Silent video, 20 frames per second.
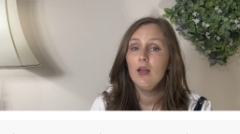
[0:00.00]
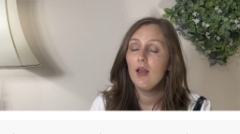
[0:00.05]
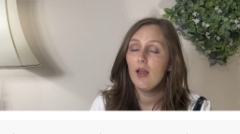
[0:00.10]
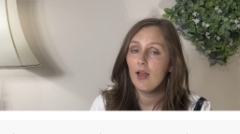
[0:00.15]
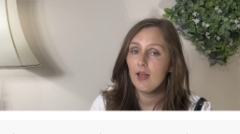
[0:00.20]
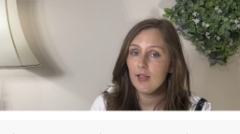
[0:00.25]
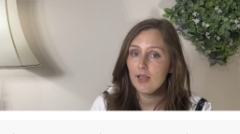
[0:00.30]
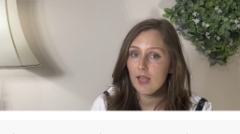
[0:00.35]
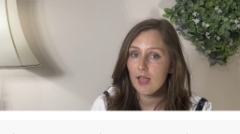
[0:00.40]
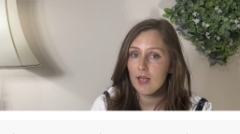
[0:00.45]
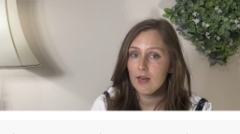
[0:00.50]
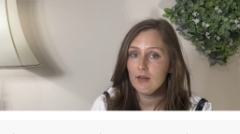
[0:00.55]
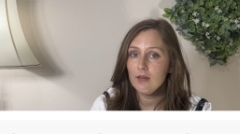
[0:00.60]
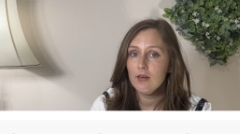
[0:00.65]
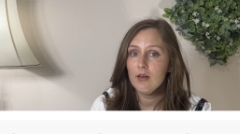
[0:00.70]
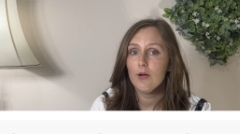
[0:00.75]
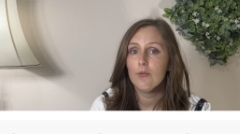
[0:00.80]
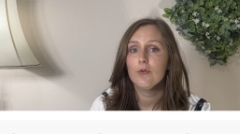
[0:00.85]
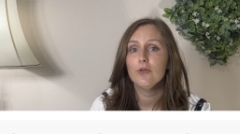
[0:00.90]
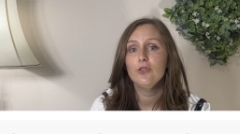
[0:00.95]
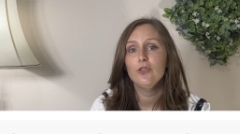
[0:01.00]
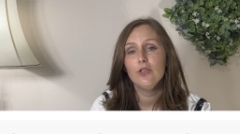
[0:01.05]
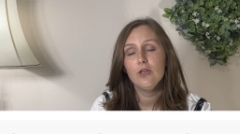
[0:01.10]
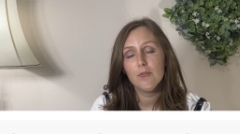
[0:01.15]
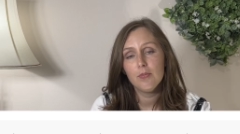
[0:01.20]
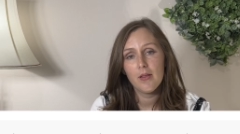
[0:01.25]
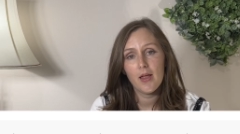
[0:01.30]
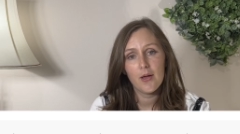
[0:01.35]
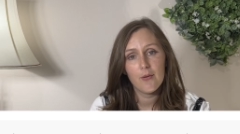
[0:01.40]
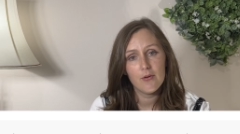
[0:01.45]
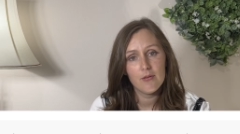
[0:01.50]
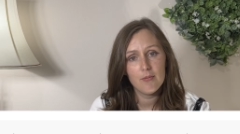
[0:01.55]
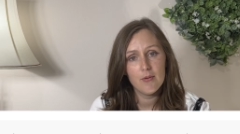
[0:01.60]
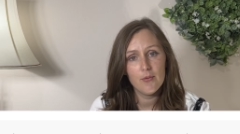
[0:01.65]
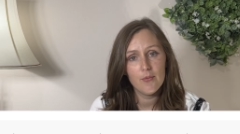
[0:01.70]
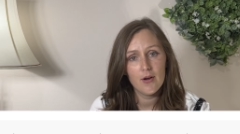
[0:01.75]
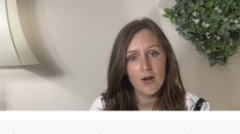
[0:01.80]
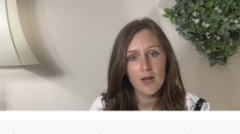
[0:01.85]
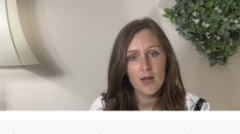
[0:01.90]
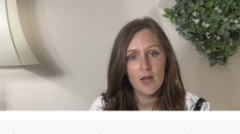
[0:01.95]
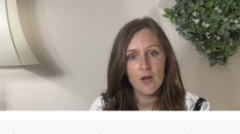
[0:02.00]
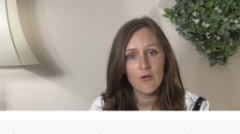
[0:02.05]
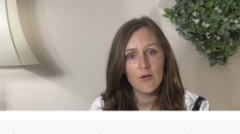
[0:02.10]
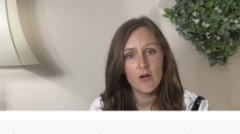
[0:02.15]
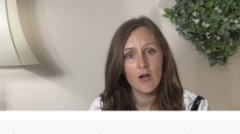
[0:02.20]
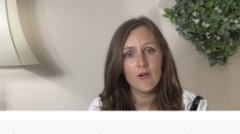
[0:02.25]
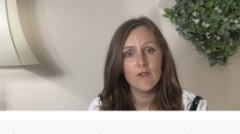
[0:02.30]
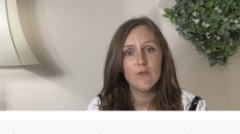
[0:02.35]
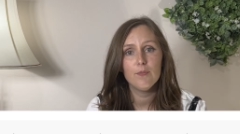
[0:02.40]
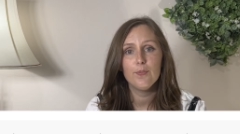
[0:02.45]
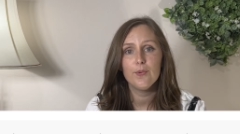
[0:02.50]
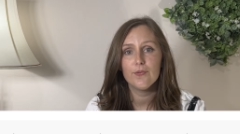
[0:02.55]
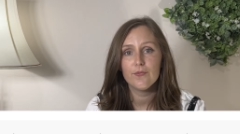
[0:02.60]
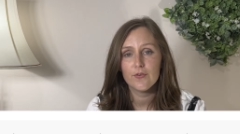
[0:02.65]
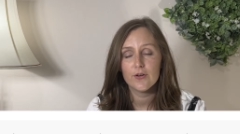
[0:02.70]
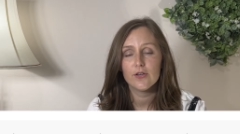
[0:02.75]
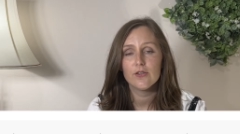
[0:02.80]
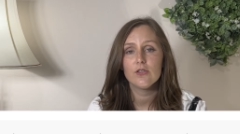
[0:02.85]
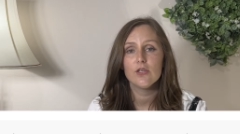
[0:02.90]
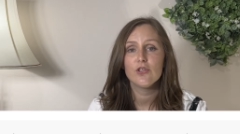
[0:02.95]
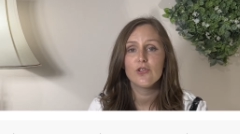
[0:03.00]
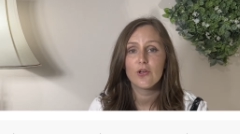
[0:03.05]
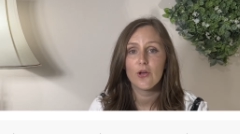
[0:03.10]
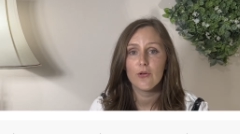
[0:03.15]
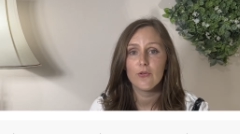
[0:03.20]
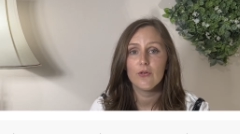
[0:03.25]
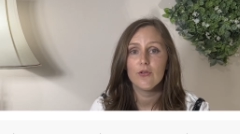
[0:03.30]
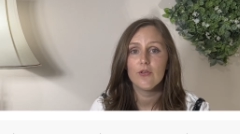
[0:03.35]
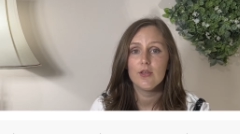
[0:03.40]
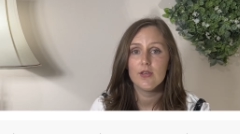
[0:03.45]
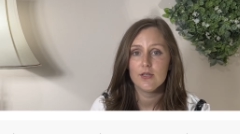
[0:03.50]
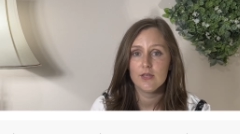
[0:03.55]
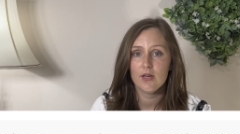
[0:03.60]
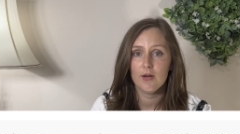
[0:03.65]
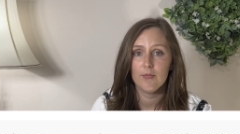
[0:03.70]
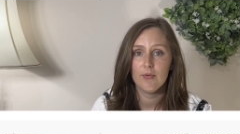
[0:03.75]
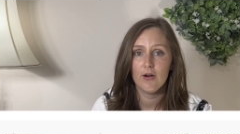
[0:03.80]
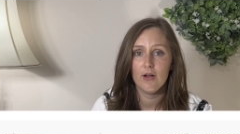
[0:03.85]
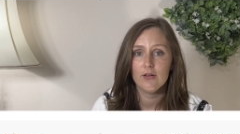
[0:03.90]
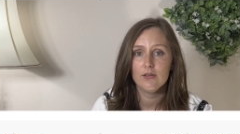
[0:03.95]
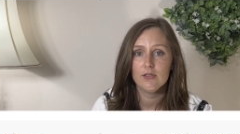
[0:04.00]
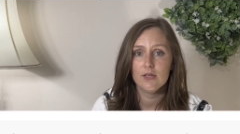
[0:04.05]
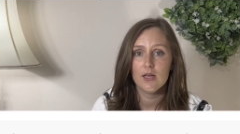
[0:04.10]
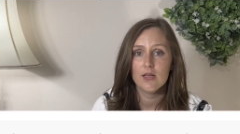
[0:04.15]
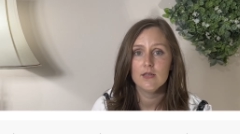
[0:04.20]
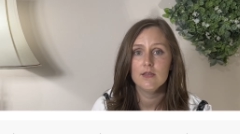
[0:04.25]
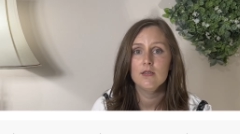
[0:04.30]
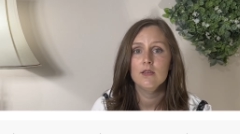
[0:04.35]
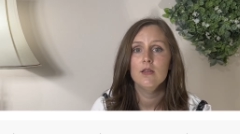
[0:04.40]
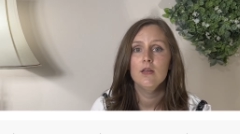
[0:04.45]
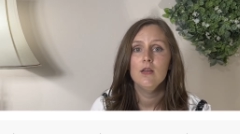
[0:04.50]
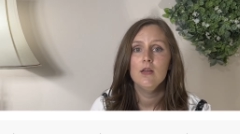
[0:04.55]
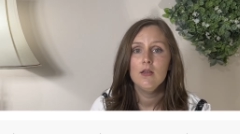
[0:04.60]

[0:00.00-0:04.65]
Again, I want you to play with me when I count off, but first let's go through the step process.